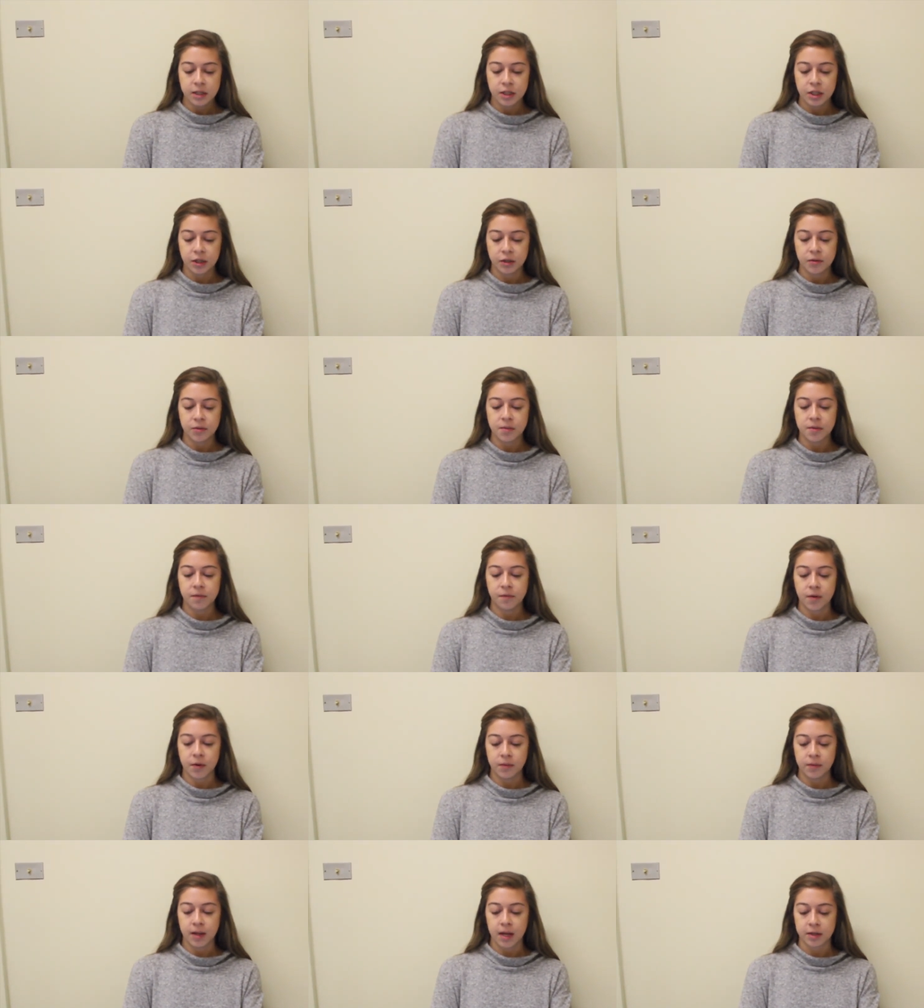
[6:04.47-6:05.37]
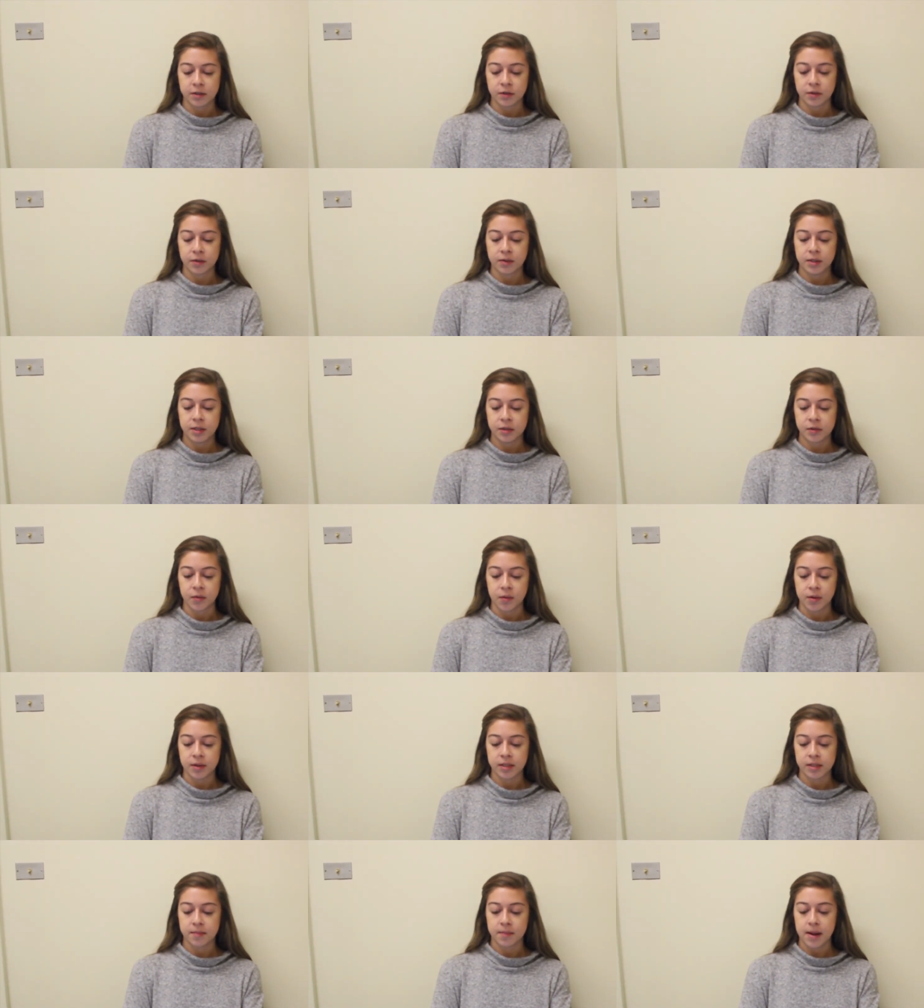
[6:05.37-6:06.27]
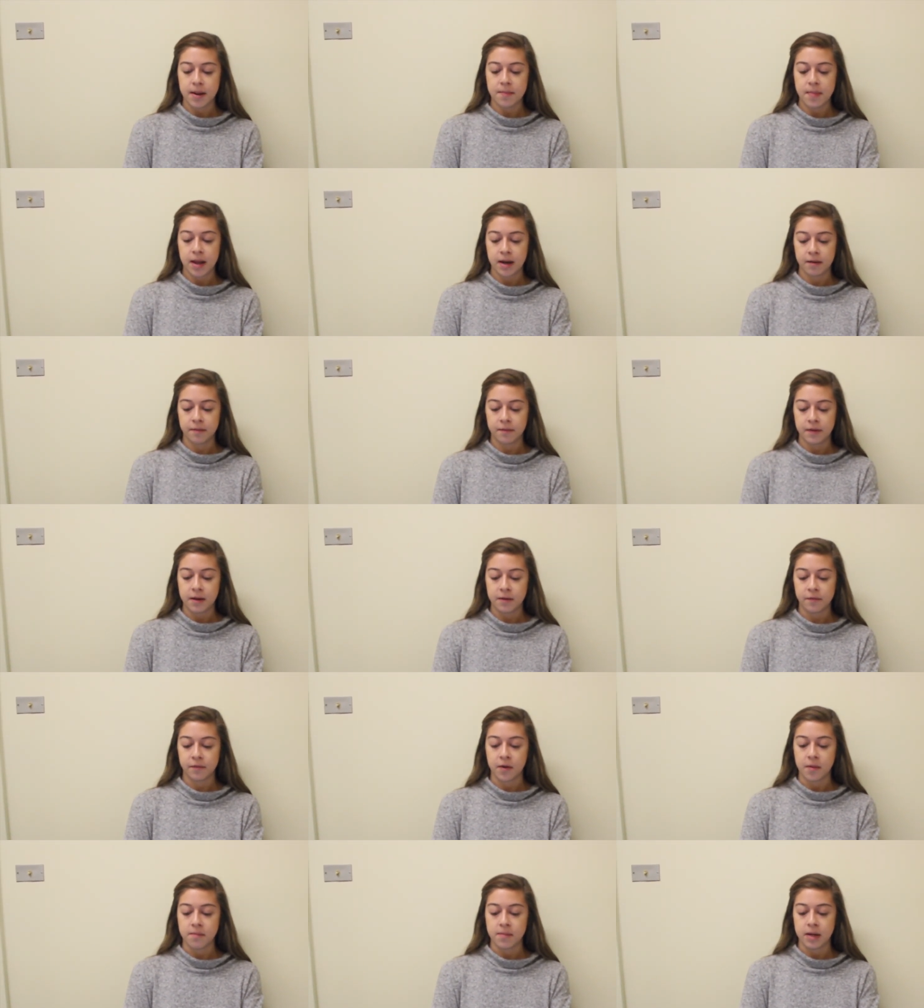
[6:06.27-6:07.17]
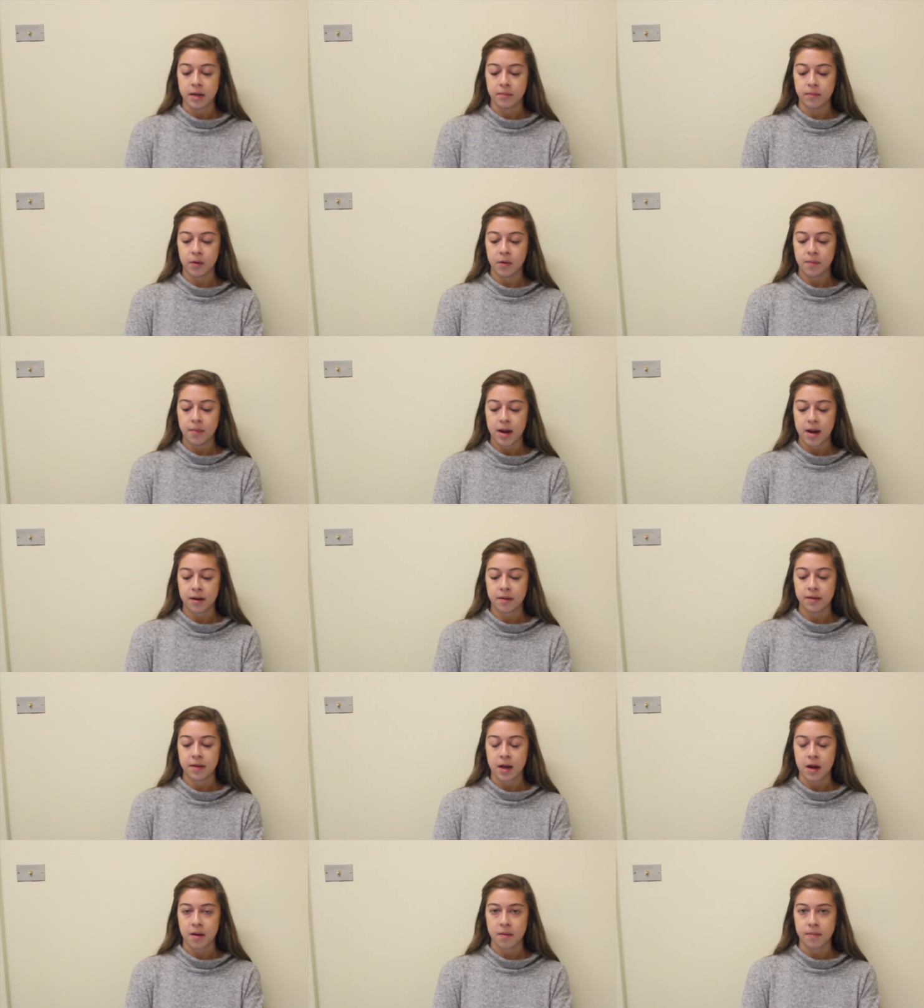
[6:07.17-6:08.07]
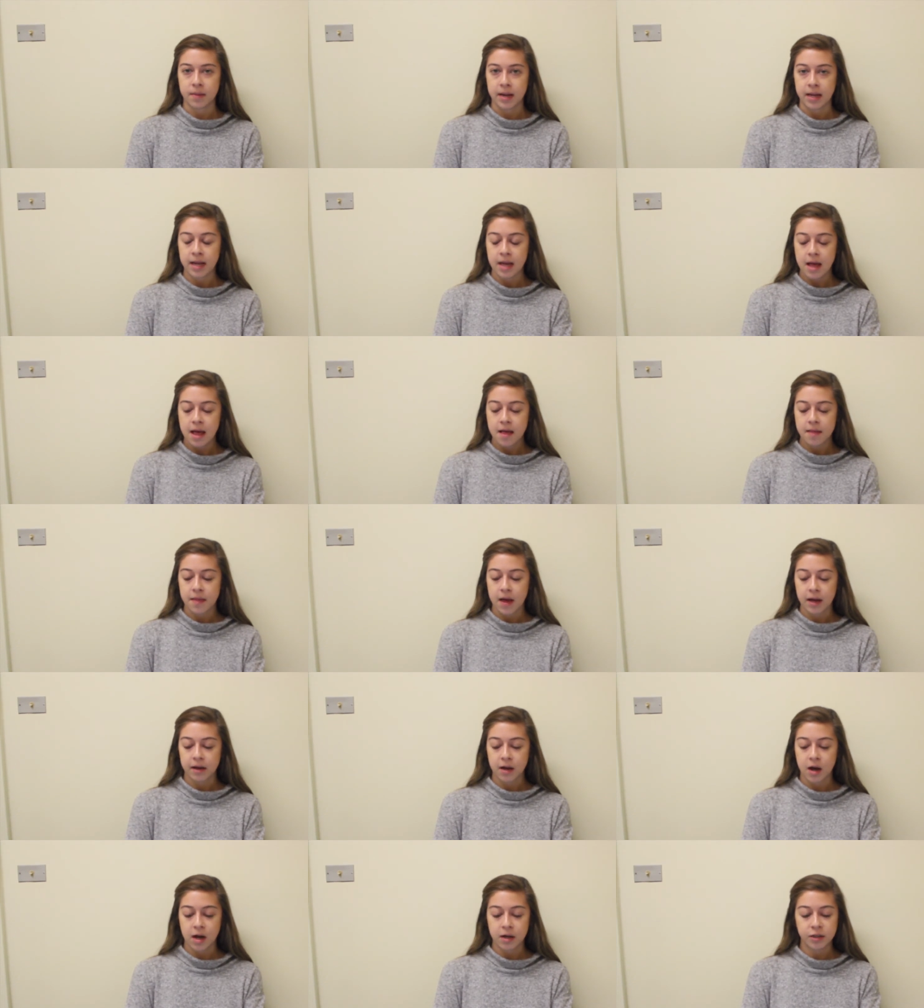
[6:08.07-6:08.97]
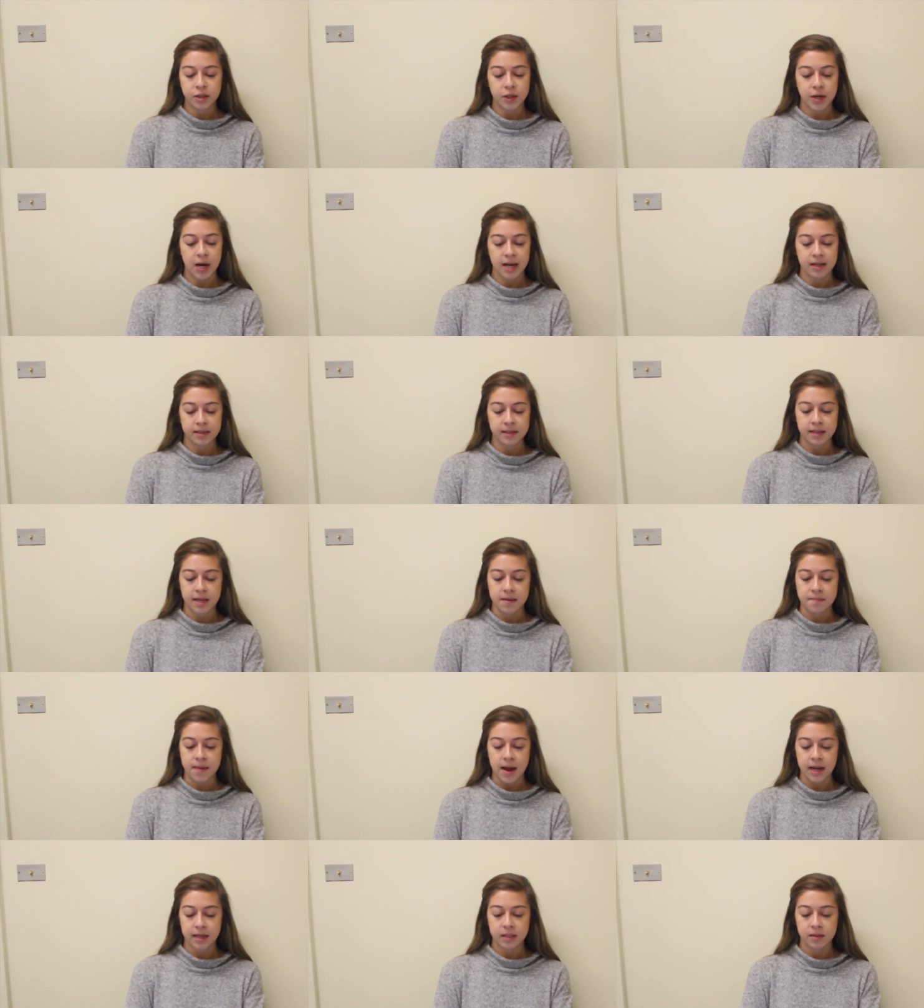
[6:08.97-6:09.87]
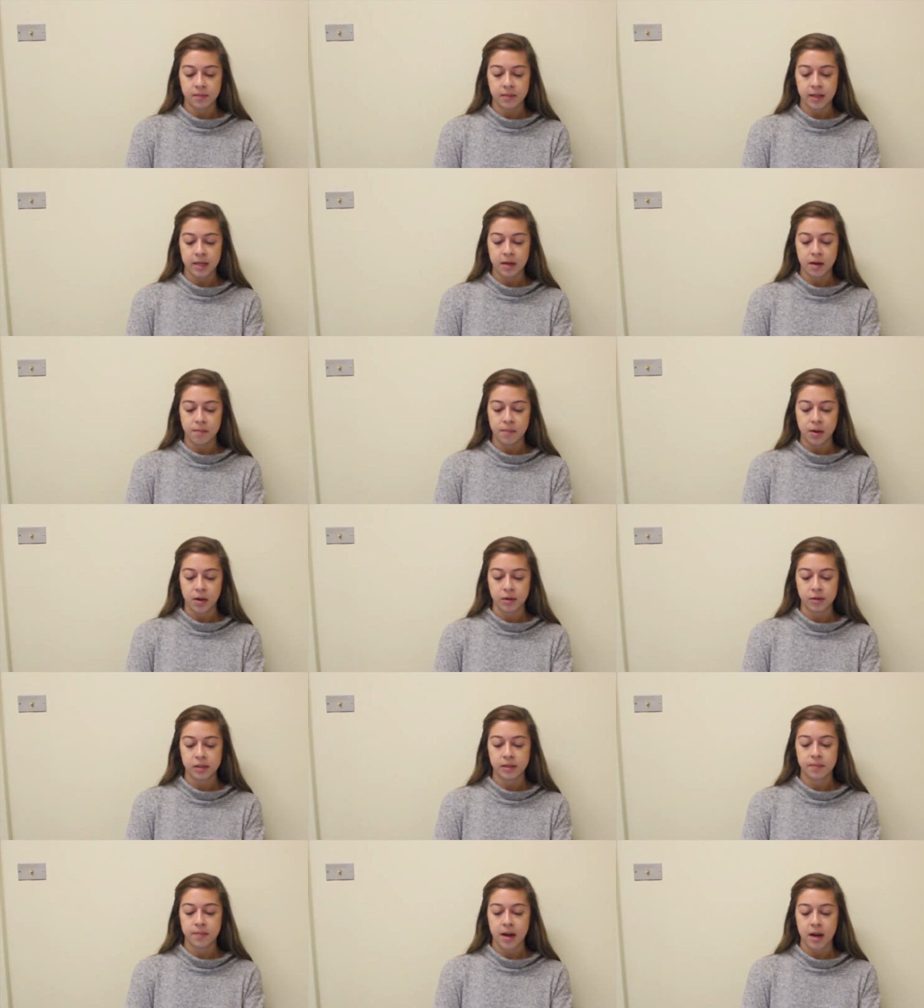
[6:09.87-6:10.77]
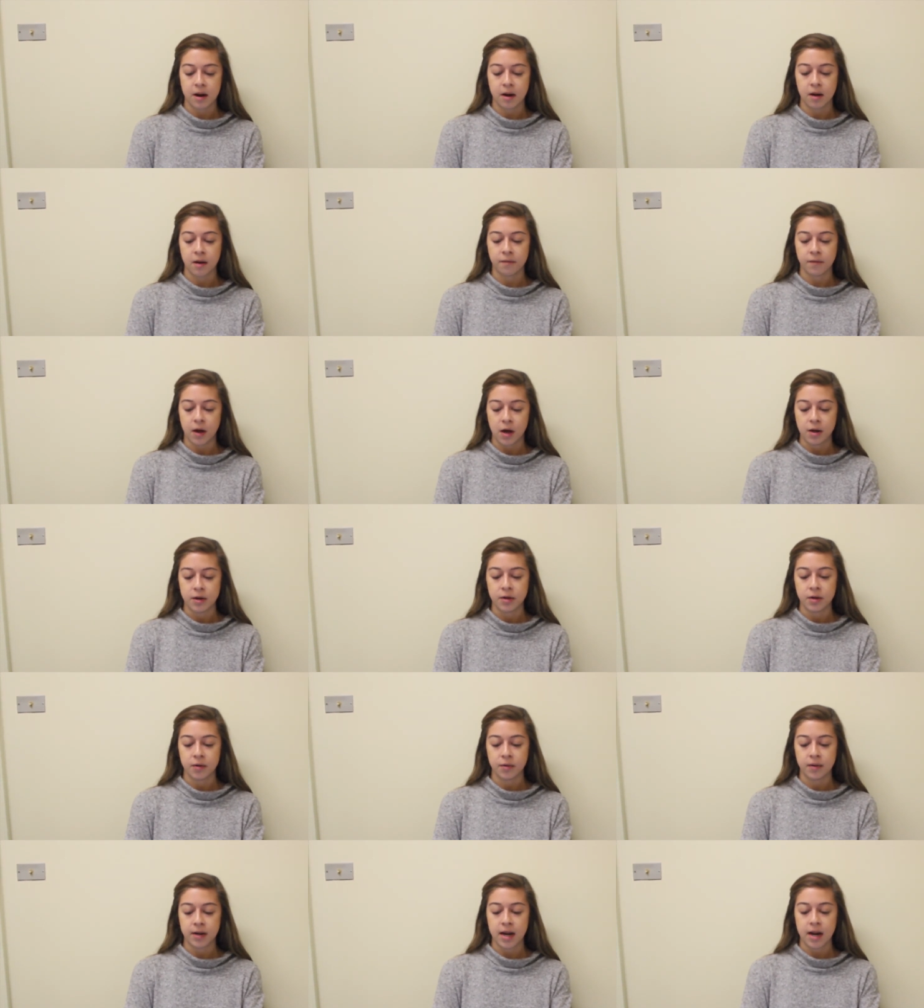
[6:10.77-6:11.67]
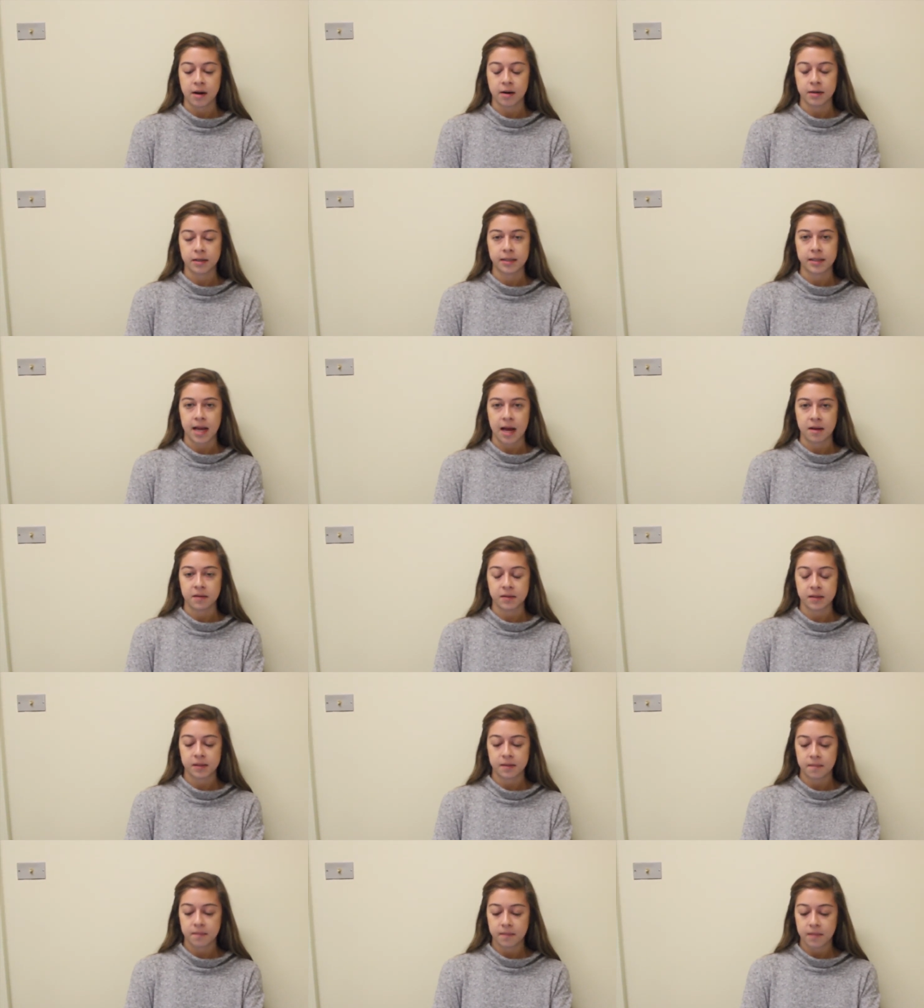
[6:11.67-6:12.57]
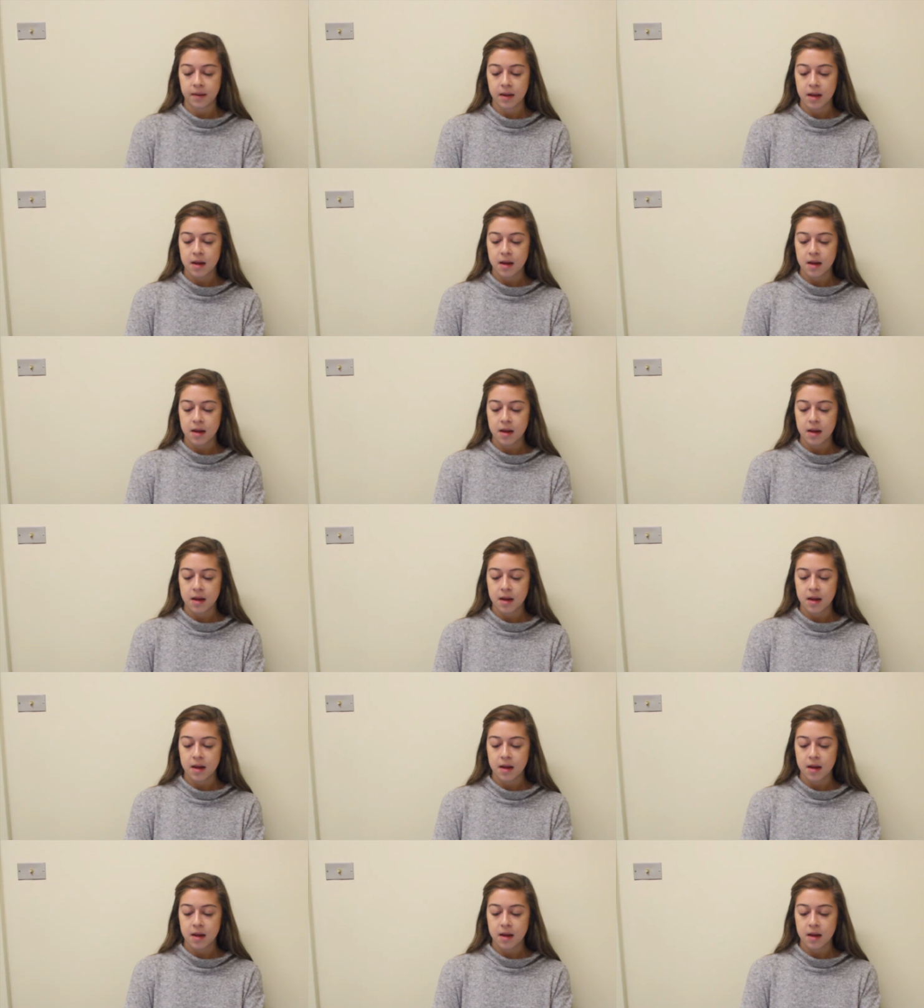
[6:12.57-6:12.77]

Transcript: Children with phonological disorders may benefit from minimal pair therapy that contrasts a maximally opposed pair of unknown error sounds.